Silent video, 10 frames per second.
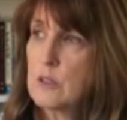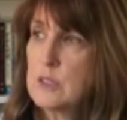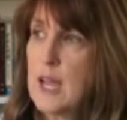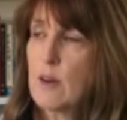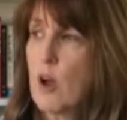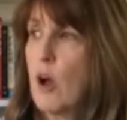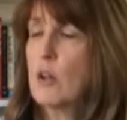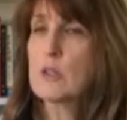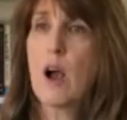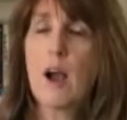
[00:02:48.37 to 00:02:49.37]
down
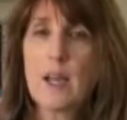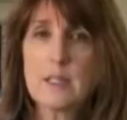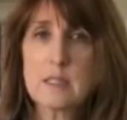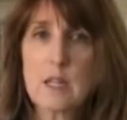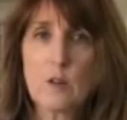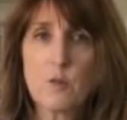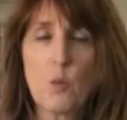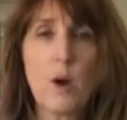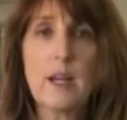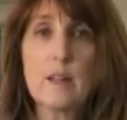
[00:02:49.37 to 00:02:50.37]
all kinds of
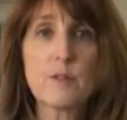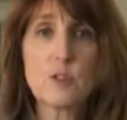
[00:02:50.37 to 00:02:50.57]
what if